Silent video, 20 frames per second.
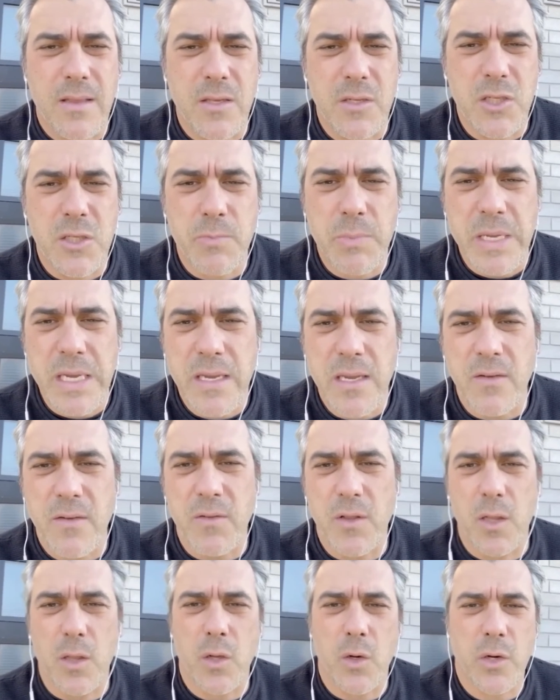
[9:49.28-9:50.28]
the speed of
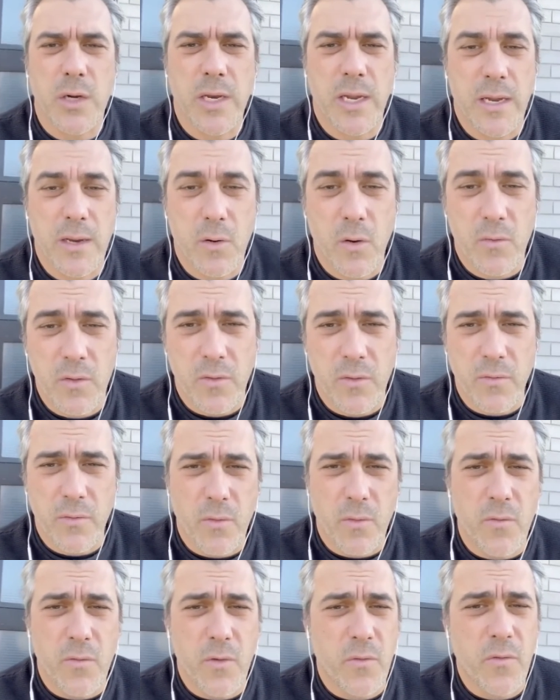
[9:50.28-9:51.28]
the learning over
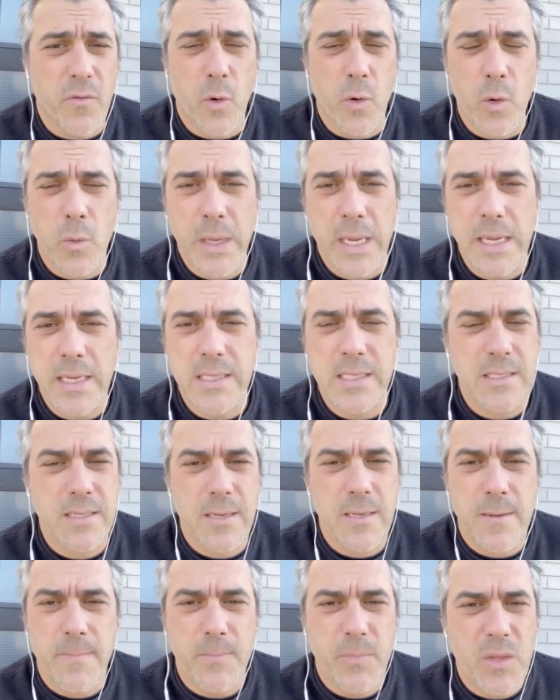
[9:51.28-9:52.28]
4 weeks
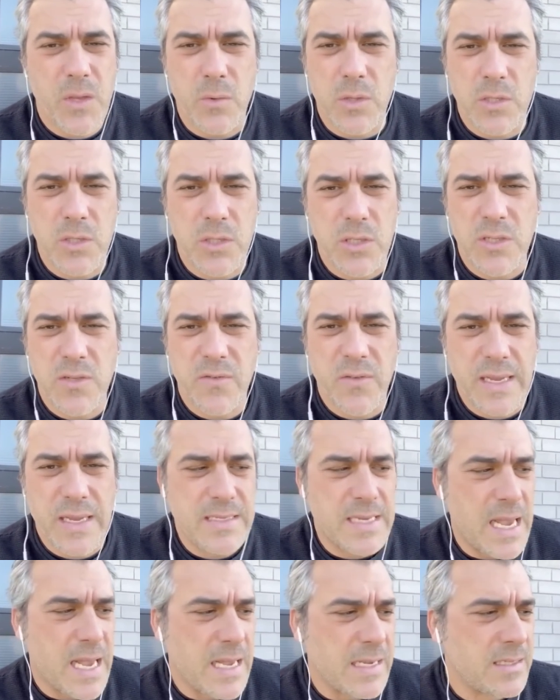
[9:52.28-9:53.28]
was just
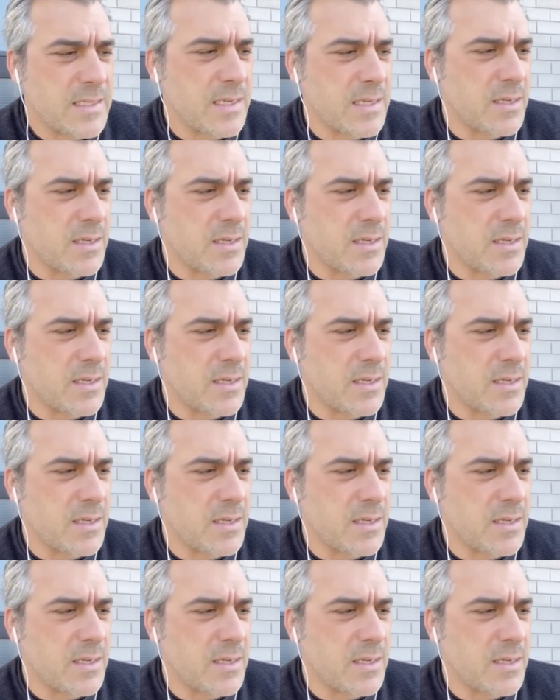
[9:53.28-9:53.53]
fantastic.